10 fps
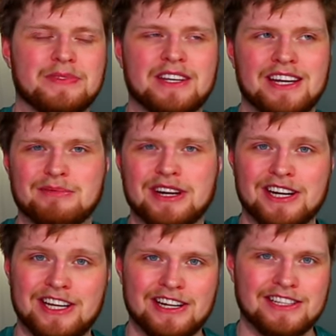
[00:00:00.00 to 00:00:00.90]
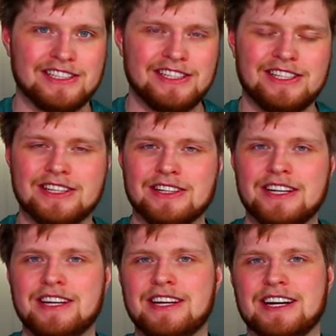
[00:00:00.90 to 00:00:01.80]
Again, I'm not going to get into detail
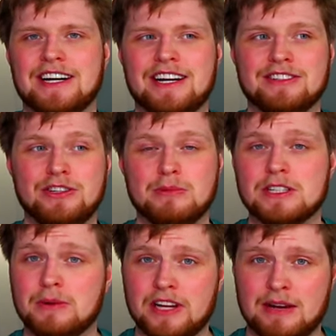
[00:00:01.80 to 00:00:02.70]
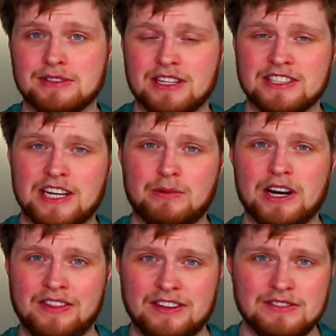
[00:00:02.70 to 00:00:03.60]
uh, on too much about Amazon
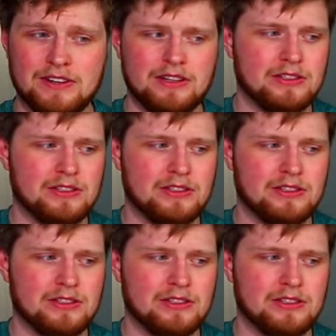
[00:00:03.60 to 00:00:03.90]
Sidewalk in this video.